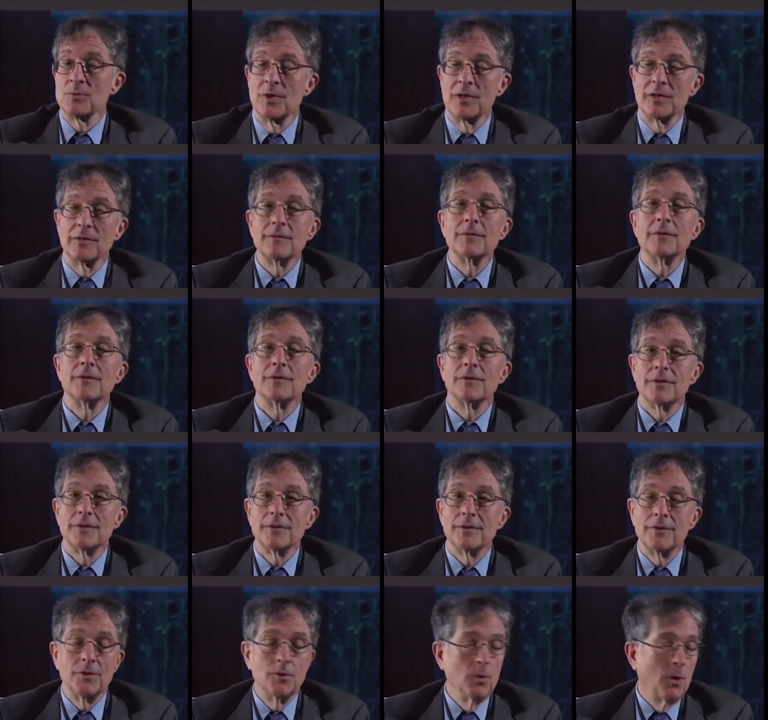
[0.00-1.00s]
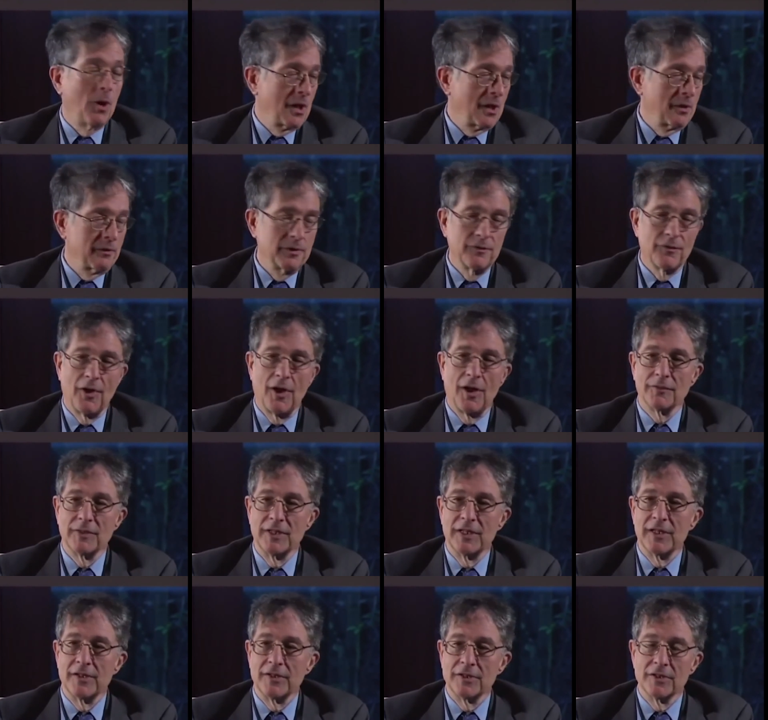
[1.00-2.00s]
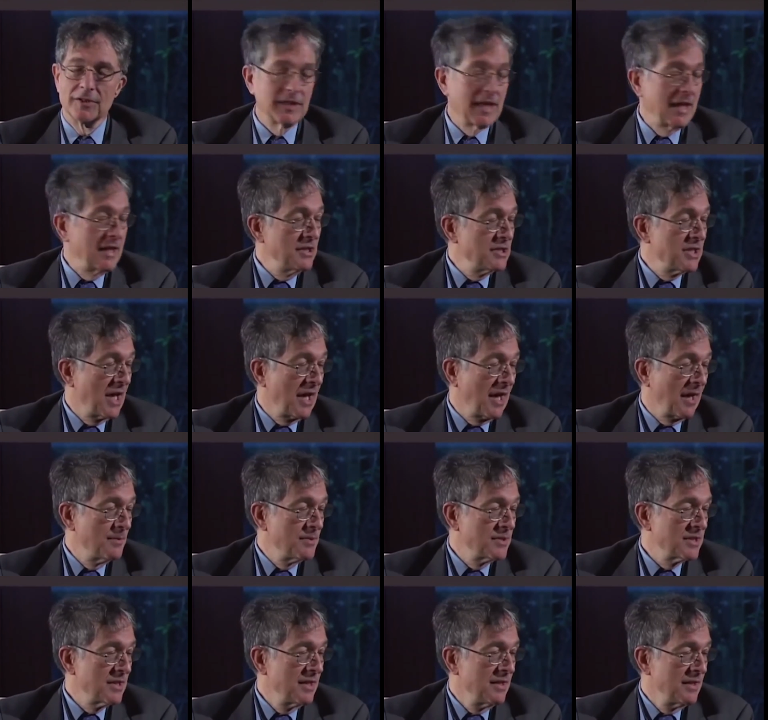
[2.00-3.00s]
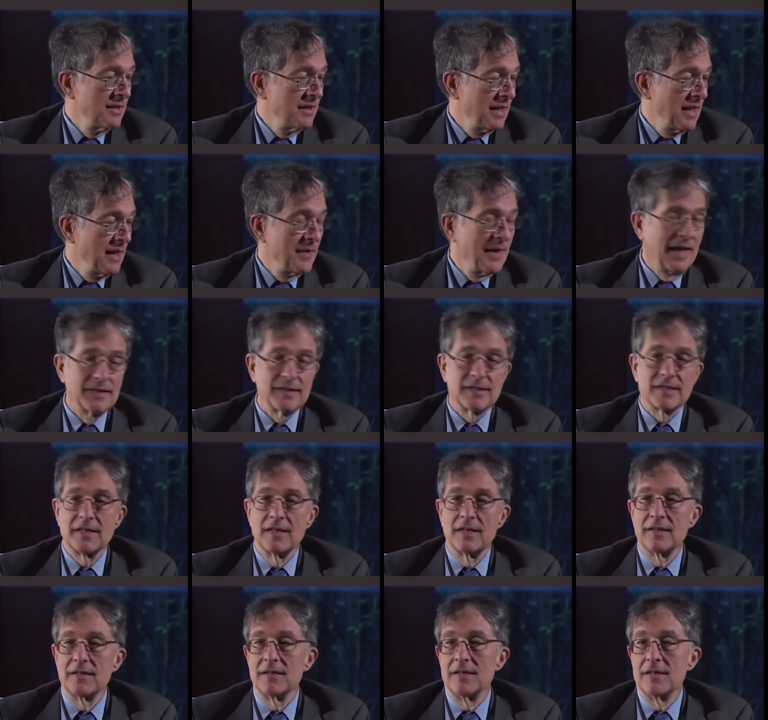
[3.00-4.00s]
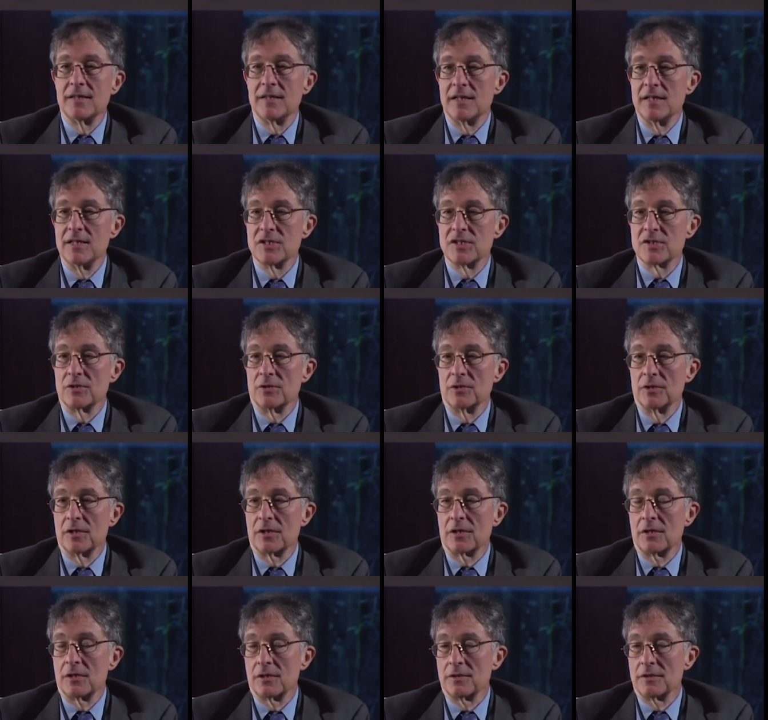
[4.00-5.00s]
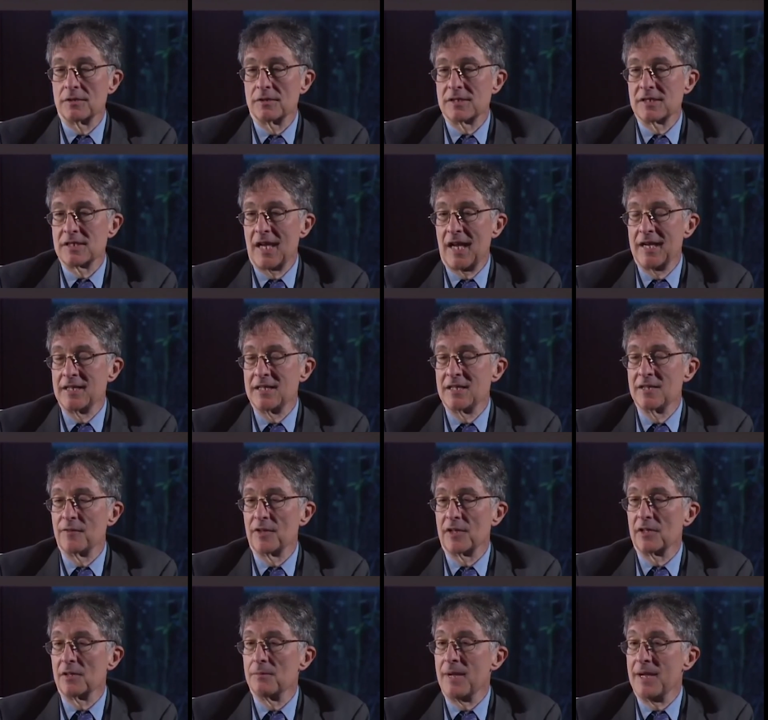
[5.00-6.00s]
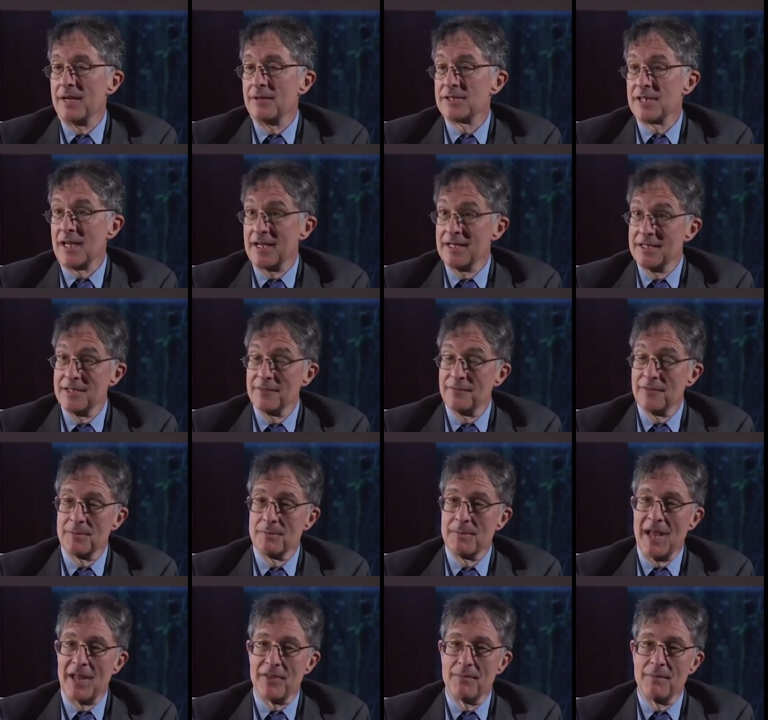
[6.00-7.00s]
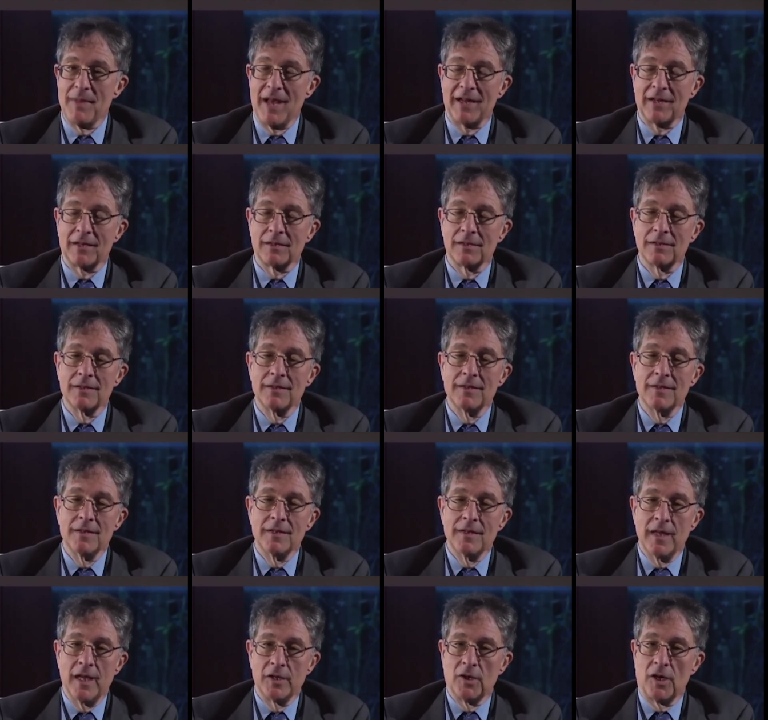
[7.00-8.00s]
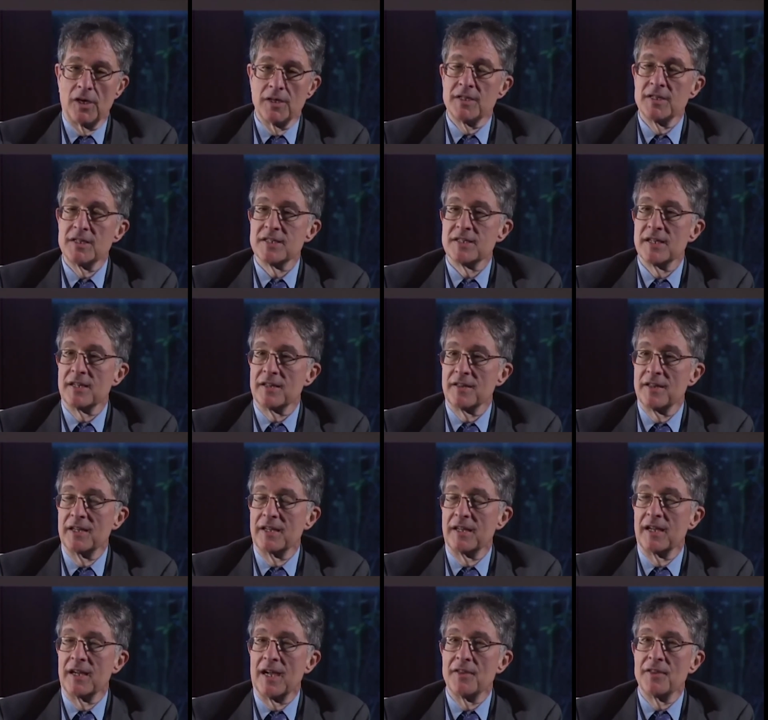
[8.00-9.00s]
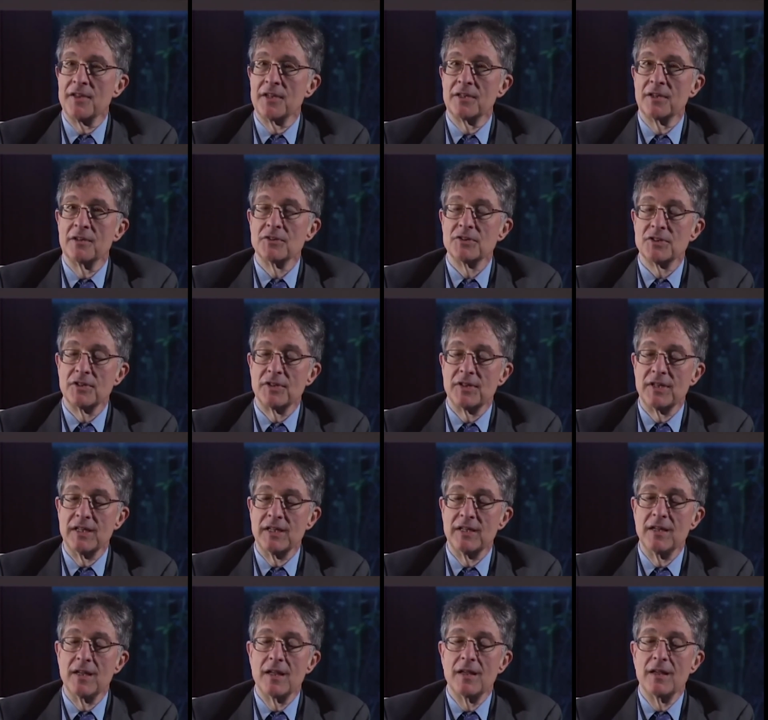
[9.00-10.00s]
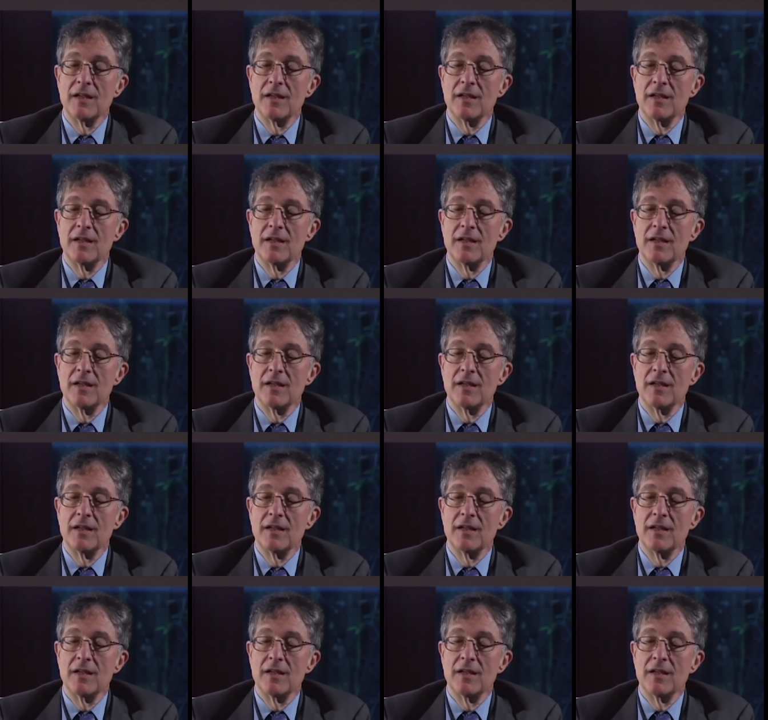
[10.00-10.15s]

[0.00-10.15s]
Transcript: is what you all are involved in in your day jobs, and that's uh, historical, scientific, scientific, mathematical, and artistic thinking. I think those are the